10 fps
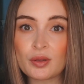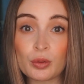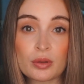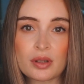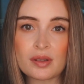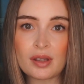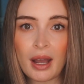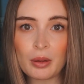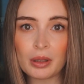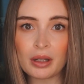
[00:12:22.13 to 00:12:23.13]
gorgeous
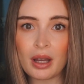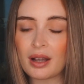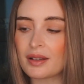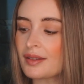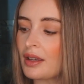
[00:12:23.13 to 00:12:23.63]
Hourglass.